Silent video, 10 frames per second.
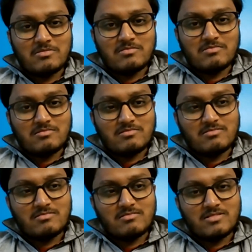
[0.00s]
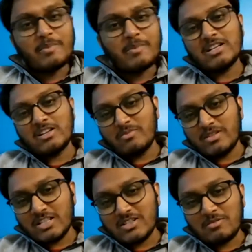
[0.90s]
around seventy
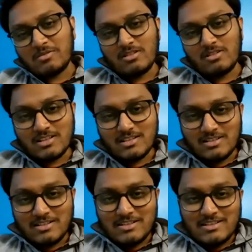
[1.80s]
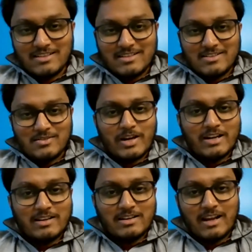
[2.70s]
kilometers from Kolkata.
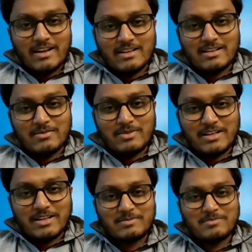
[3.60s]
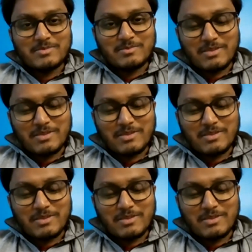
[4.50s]
So I like living in